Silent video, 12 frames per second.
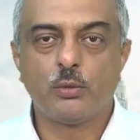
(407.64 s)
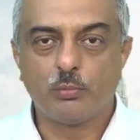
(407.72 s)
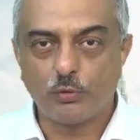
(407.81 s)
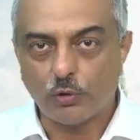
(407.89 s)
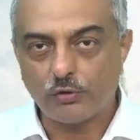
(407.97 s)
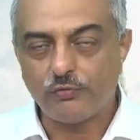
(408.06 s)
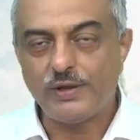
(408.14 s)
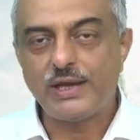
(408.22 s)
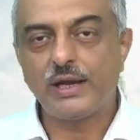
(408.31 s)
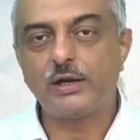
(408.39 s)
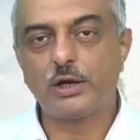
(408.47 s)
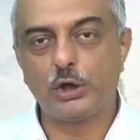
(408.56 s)
But what we
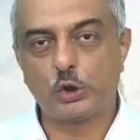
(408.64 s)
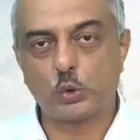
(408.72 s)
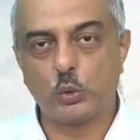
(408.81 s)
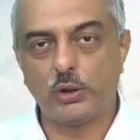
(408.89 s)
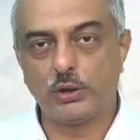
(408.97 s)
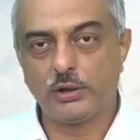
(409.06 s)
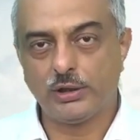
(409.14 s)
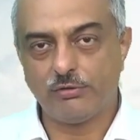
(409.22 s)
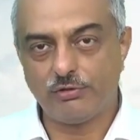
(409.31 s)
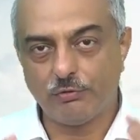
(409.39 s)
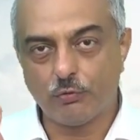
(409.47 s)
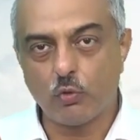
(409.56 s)
can control,
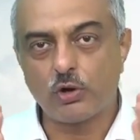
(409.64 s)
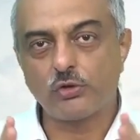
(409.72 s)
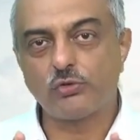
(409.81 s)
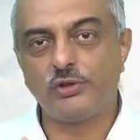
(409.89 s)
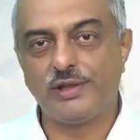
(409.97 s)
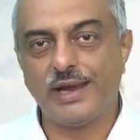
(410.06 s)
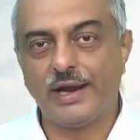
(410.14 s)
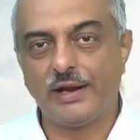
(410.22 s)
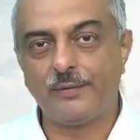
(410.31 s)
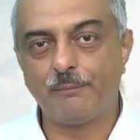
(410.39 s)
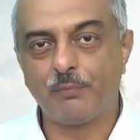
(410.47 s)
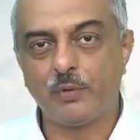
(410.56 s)
if we focus on
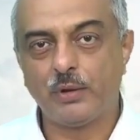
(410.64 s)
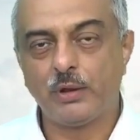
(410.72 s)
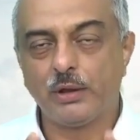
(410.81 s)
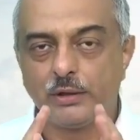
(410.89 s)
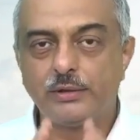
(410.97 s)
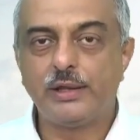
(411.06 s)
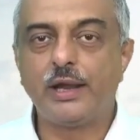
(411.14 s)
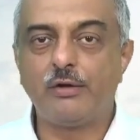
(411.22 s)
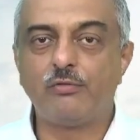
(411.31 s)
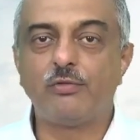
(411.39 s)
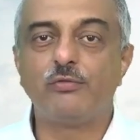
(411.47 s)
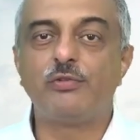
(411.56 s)
that,
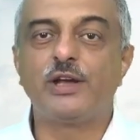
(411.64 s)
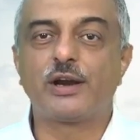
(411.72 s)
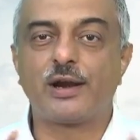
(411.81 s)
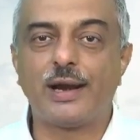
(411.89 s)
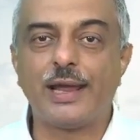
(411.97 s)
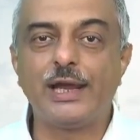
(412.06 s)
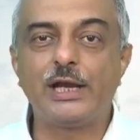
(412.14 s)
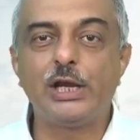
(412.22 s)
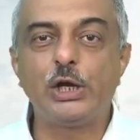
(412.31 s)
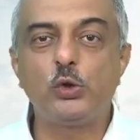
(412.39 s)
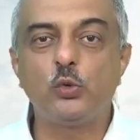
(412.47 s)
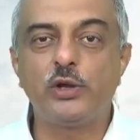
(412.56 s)
then we are
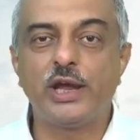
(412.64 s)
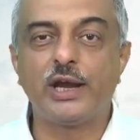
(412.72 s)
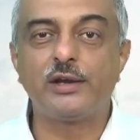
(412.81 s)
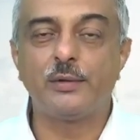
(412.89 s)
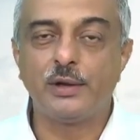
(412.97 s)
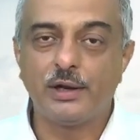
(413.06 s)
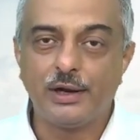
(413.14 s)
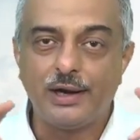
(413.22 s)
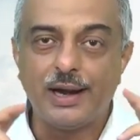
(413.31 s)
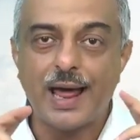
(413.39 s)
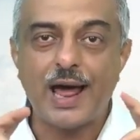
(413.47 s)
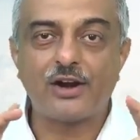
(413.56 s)
likely to get
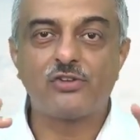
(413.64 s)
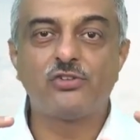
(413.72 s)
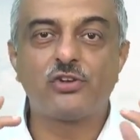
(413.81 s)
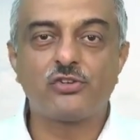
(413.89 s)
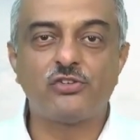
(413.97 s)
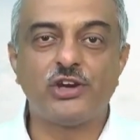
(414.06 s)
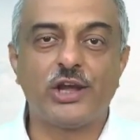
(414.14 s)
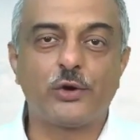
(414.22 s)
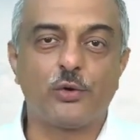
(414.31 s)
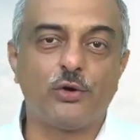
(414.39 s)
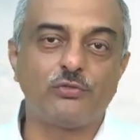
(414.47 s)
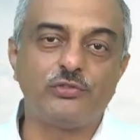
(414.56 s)
larger
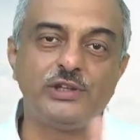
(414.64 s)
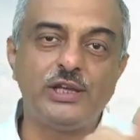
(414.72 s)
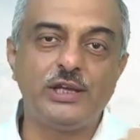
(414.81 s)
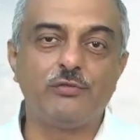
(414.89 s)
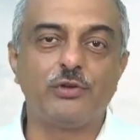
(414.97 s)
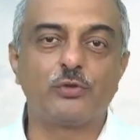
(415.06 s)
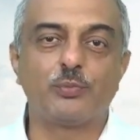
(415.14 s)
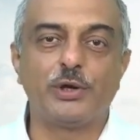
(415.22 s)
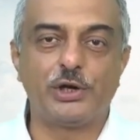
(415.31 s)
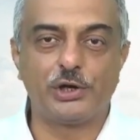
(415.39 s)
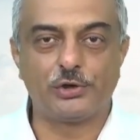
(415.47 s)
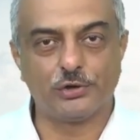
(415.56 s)
share of the
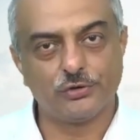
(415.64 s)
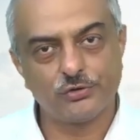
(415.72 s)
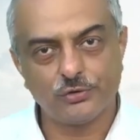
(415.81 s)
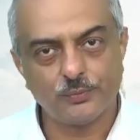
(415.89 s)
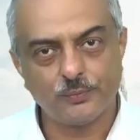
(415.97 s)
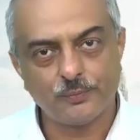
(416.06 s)
investment returns.